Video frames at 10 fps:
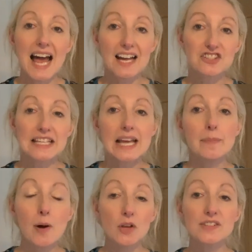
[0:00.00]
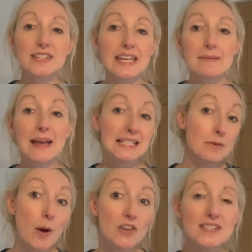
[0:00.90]
actually a Ponte made in a
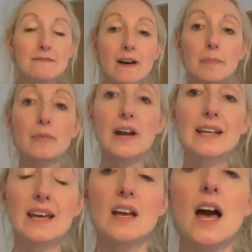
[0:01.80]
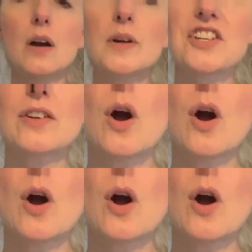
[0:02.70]
Ponte fabric uh, which I